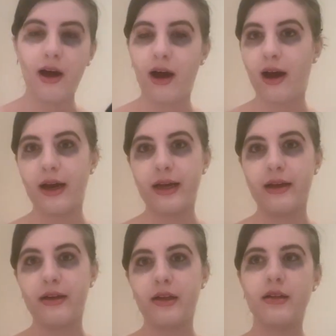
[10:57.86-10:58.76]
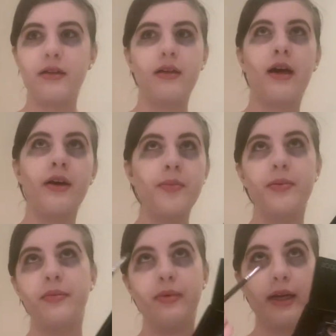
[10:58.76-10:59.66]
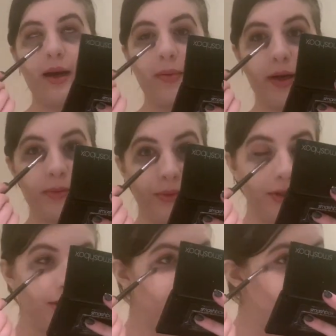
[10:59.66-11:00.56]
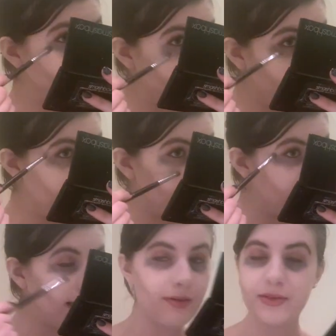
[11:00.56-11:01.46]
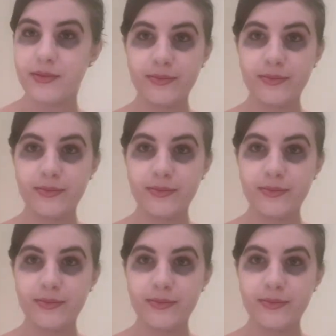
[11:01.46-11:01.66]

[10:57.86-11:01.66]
I got up, I got back in my wheelchair, and I left.